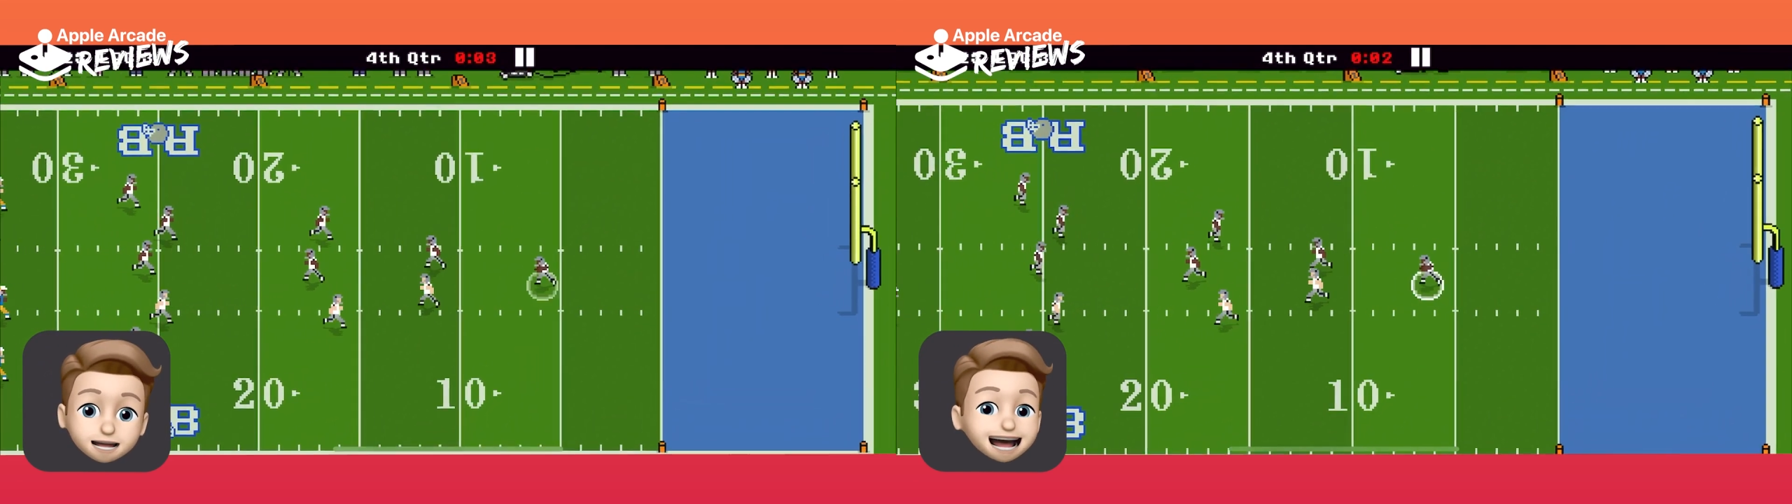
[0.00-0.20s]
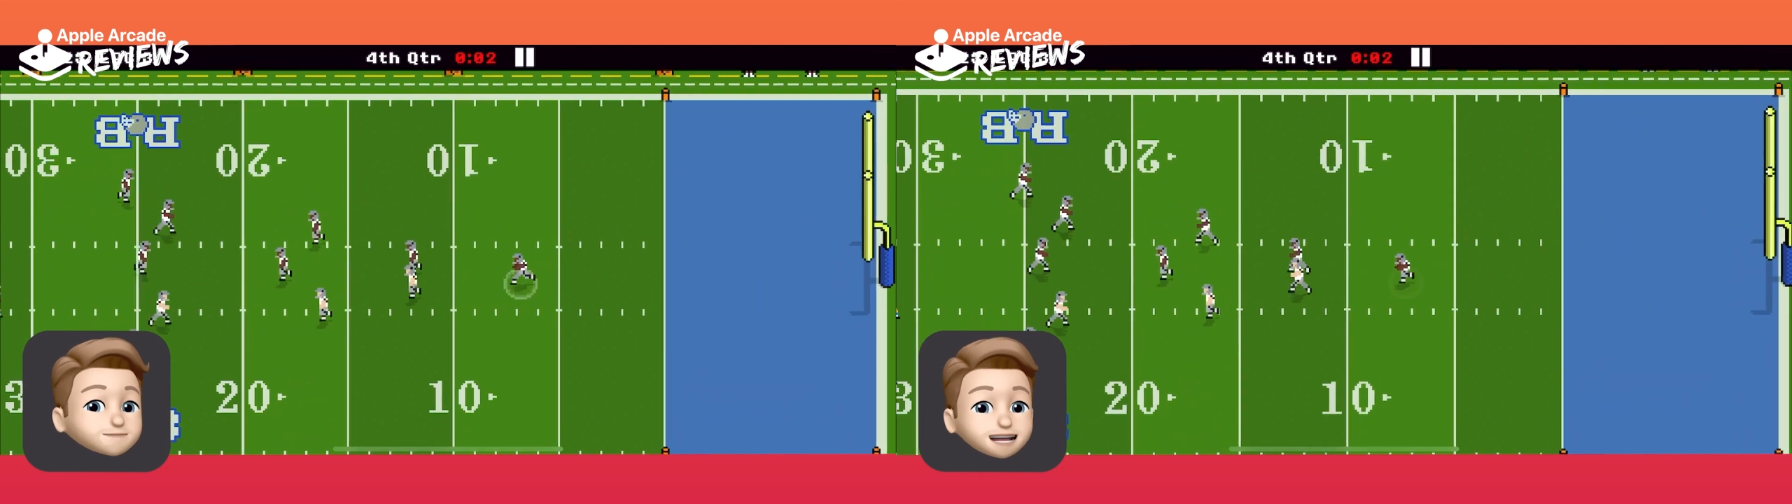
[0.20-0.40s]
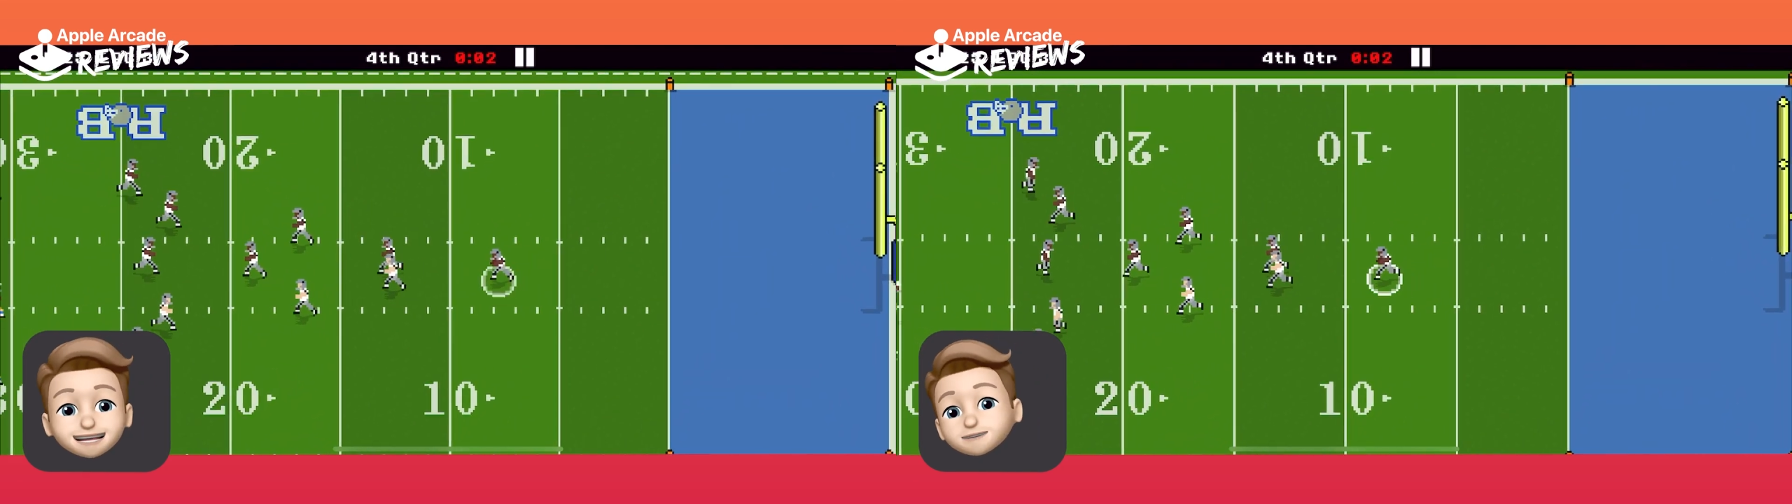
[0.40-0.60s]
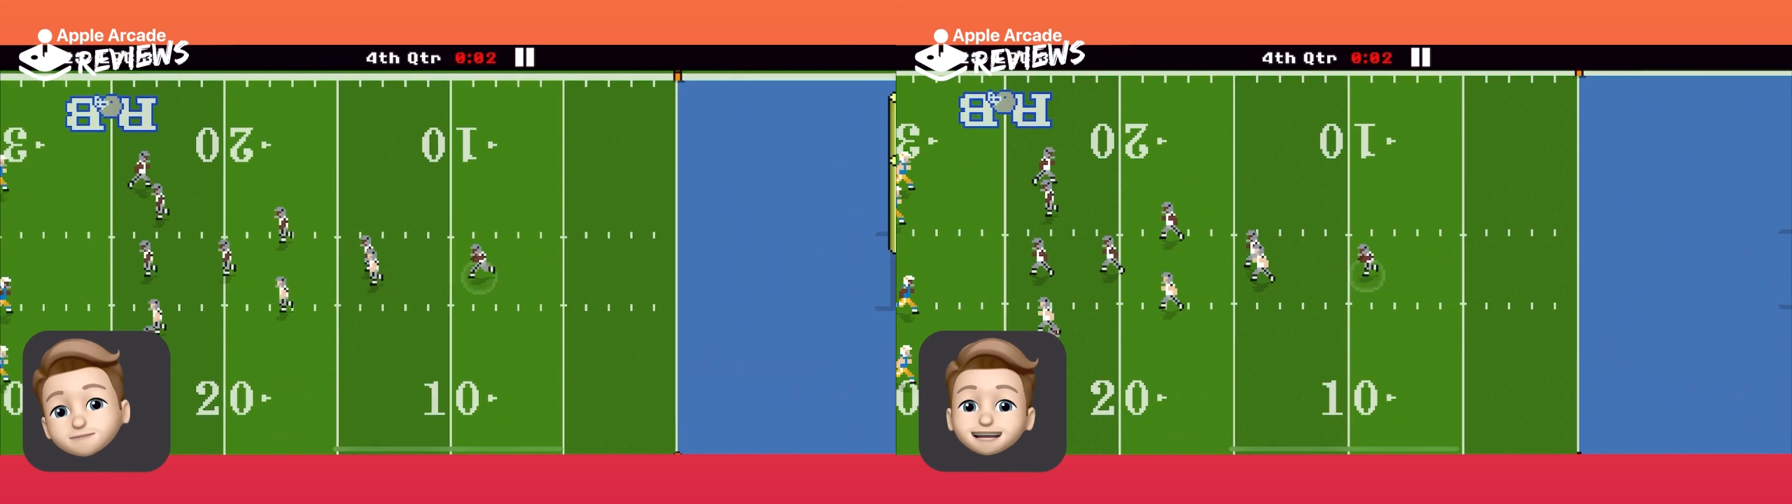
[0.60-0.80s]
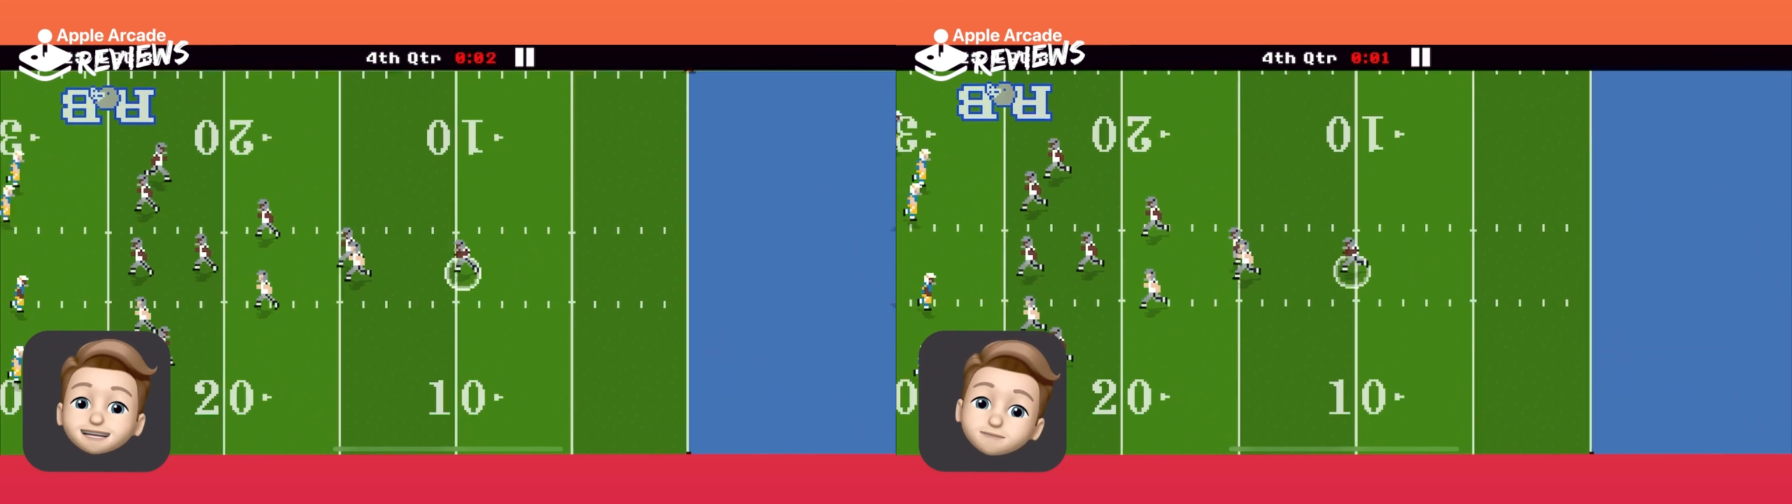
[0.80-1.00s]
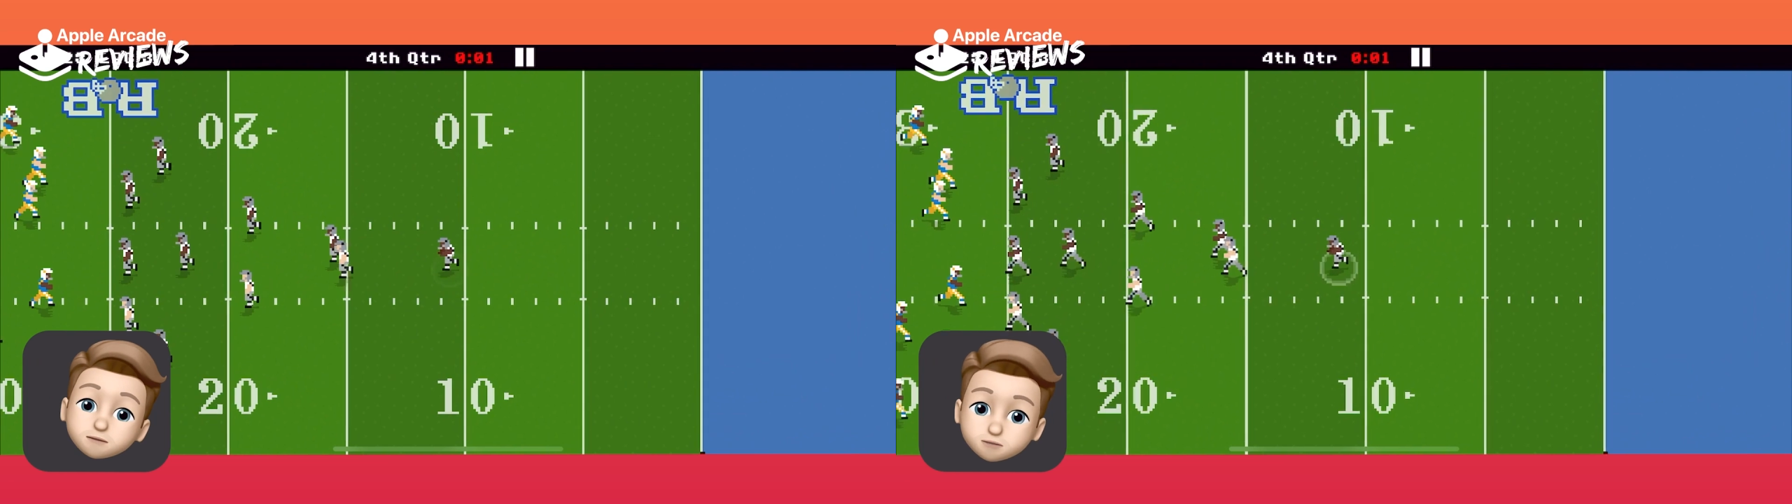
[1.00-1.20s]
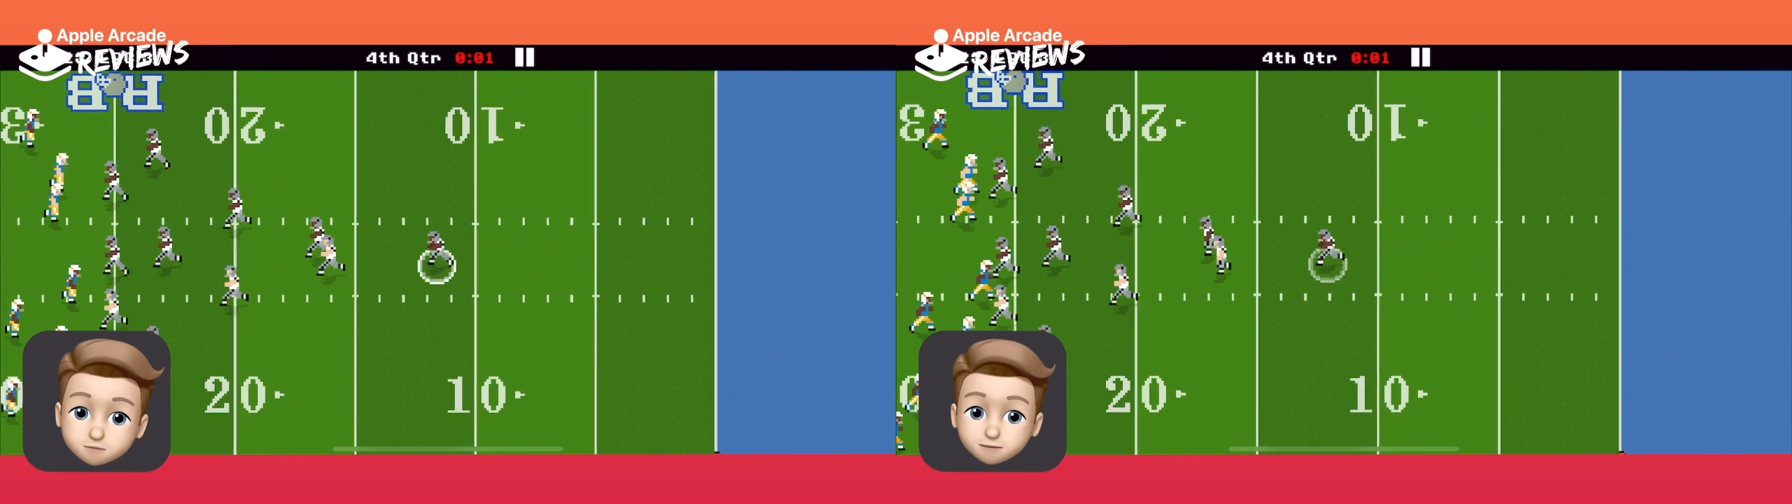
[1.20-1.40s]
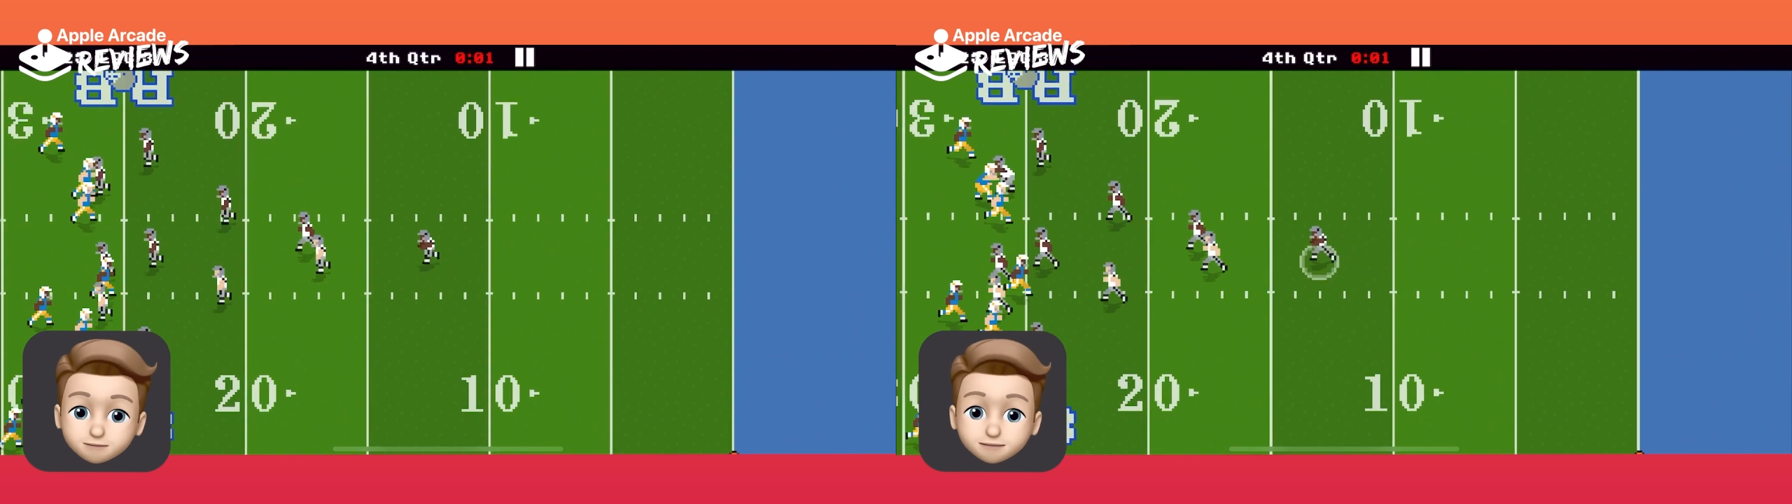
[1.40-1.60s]
I'm not the biggest sports
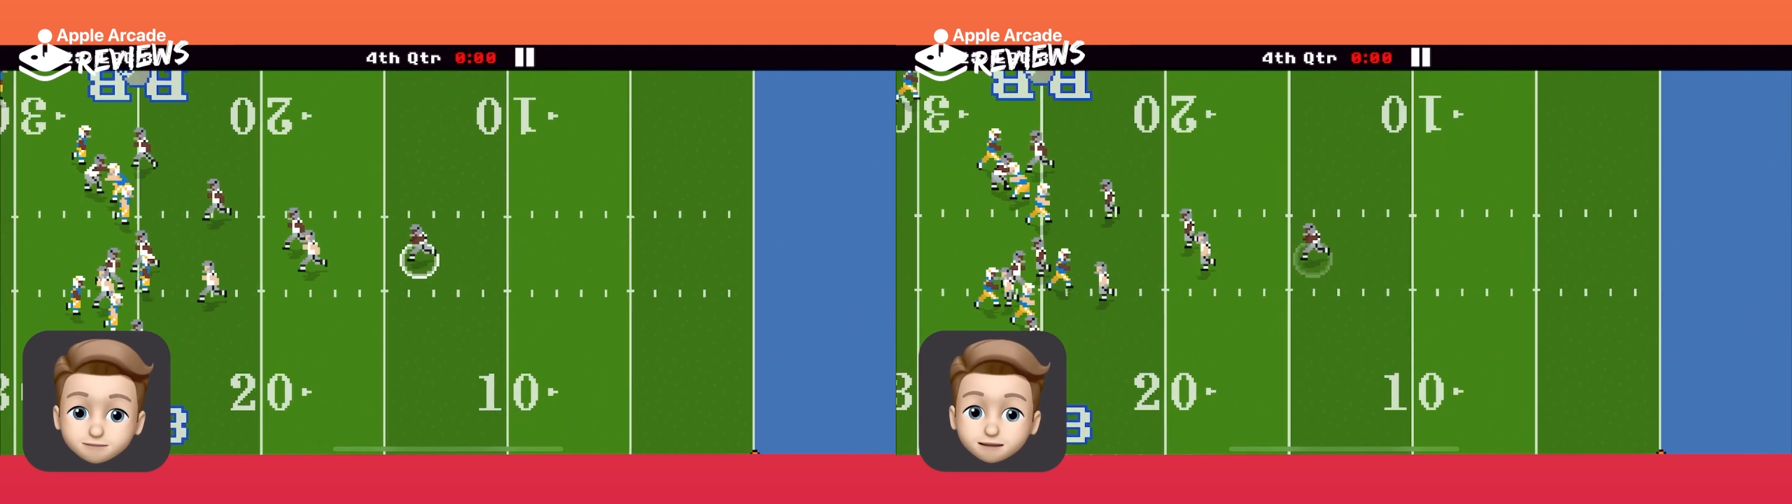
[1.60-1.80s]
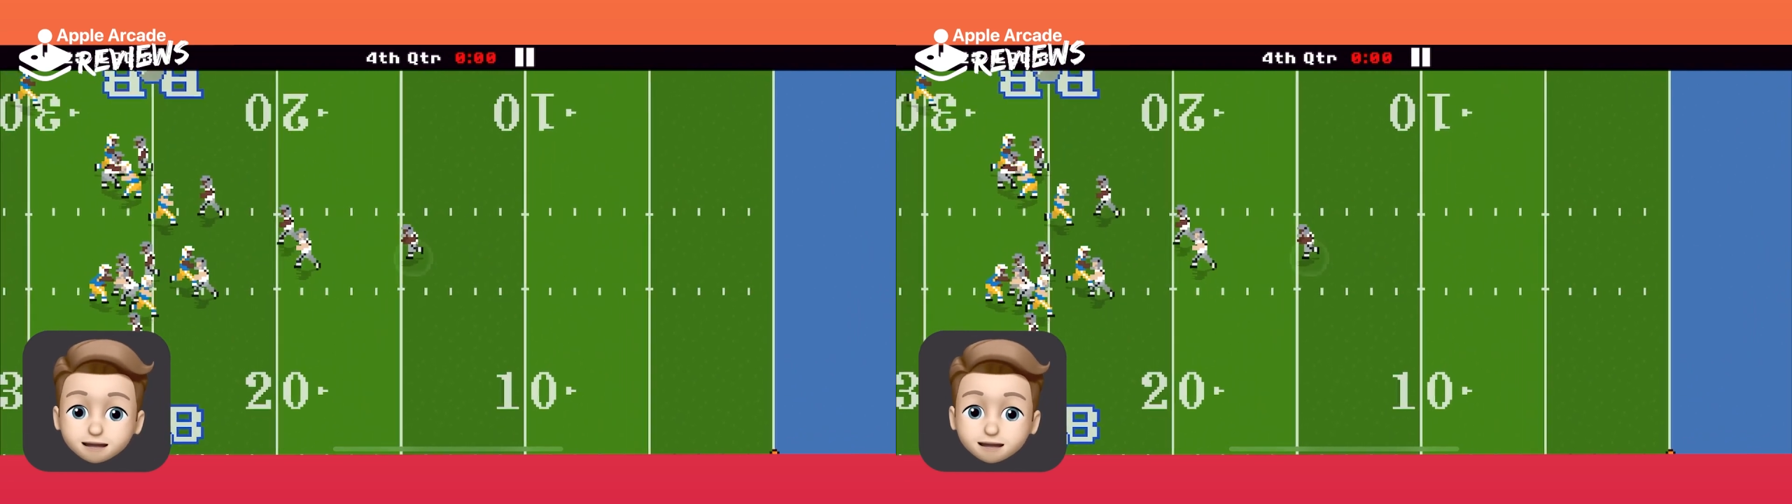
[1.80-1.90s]
person.